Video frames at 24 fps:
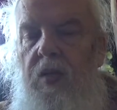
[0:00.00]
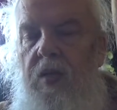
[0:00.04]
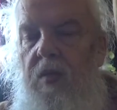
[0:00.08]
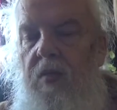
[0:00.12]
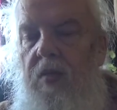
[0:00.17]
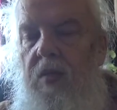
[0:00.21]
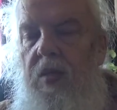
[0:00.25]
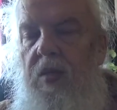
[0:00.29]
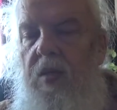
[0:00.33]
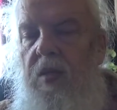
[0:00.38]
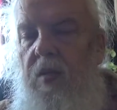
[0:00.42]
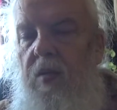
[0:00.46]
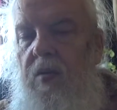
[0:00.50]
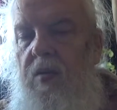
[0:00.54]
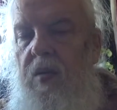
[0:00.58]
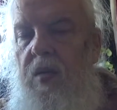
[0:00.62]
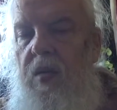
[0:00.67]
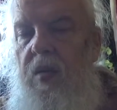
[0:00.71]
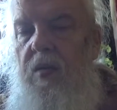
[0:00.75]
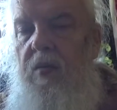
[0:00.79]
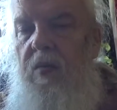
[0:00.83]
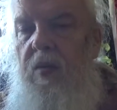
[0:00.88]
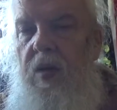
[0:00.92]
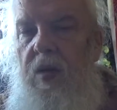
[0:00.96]
So he's out
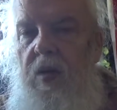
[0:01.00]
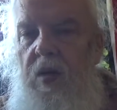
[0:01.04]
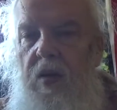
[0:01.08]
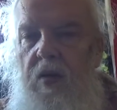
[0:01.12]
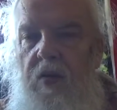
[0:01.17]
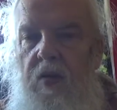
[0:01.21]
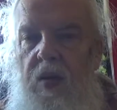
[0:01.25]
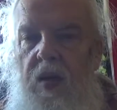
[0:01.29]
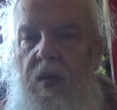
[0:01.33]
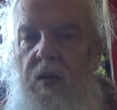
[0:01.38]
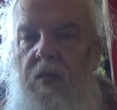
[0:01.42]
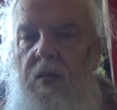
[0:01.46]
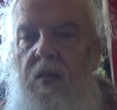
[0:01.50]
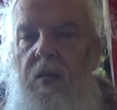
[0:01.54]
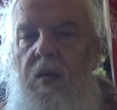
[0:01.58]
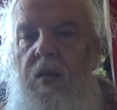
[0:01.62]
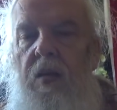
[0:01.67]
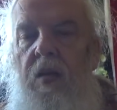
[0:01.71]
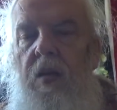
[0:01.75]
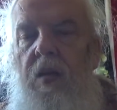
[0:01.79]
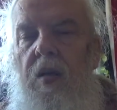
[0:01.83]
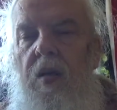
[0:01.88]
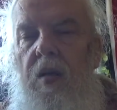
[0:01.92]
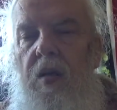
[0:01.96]
there running around
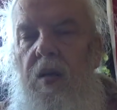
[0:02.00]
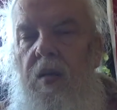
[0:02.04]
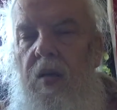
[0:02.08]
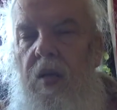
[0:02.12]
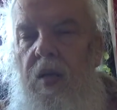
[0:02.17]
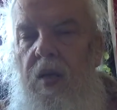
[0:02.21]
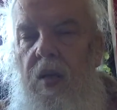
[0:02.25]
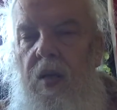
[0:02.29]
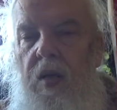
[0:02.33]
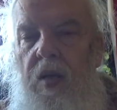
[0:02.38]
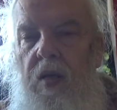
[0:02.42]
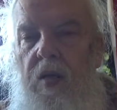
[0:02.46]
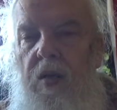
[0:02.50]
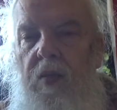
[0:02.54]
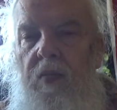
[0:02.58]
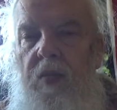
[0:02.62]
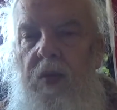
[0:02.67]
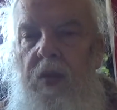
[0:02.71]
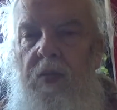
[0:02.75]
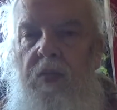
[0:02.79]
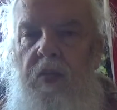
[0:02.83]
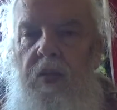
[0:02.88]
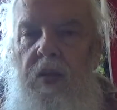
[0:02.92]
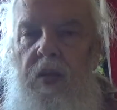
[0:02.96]
trying to kill
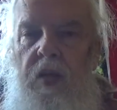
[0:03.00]
people.